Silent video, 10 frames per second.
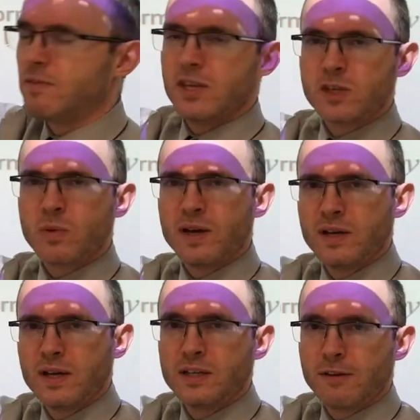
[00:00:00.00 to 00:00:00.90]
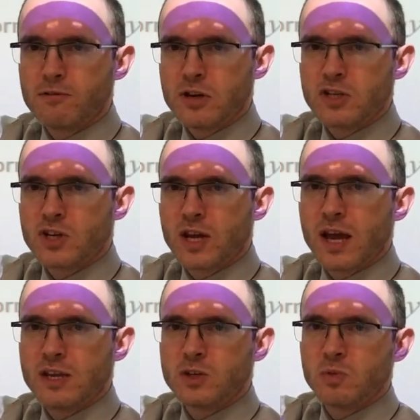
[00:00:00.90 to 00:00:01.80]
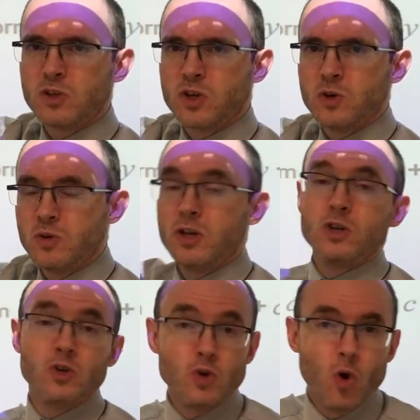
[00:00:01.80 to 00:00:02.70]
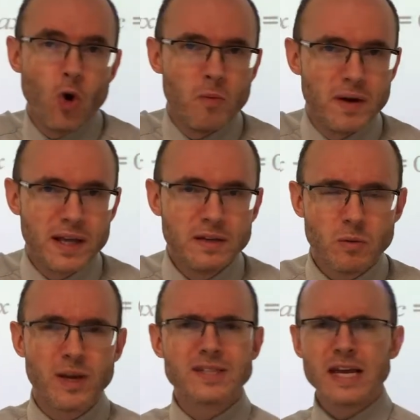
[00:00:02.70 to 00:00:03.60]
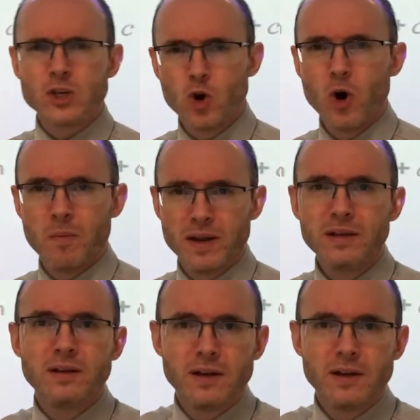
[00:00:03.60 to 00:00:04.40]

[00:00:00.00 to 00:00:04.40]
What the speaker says: this way, differentiate as you would do normally. When I say normally,